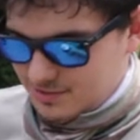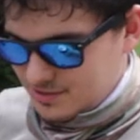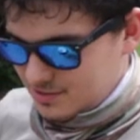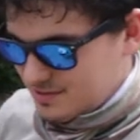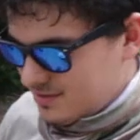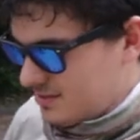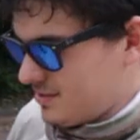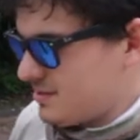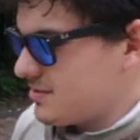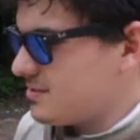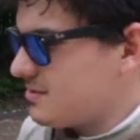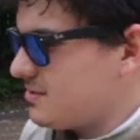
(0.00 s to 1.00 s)
your sister can
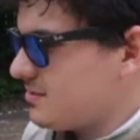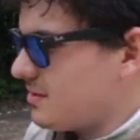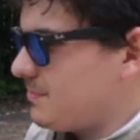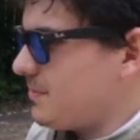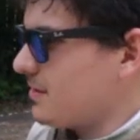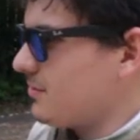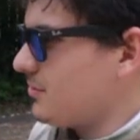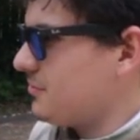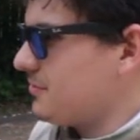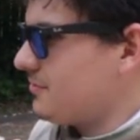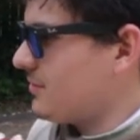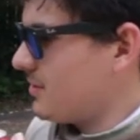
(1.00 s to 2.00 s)
just sleep on the
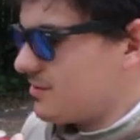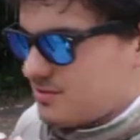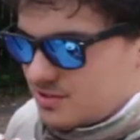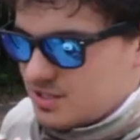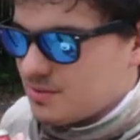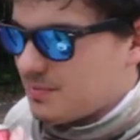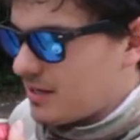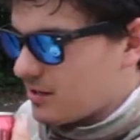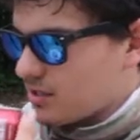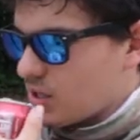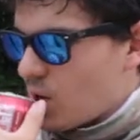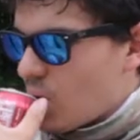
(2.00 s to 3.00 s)
roof of her Jeep, I don't
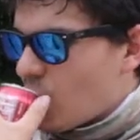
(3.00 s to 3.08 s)
know.